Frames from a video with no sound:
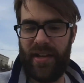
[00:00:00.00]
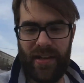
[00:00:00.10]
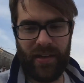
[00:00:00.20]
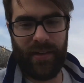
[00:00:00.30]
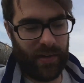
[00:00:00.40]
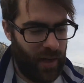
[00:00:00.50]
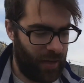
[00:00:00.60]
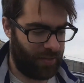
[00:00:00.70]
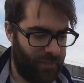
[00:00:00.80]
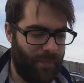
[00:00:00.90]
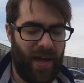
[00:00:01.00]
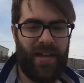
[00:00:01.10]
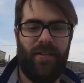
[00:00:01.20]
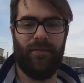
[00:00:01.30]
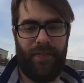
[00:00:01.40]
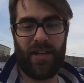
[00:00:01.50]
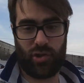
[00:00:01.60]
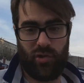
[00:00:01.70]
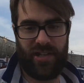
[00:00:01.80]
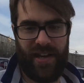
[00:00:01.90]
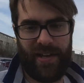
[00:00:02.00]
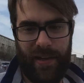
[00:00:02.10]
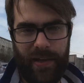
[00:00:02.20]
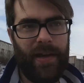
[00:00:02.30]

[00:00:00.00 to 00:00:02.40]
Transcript: the 9th of May, Victory Day,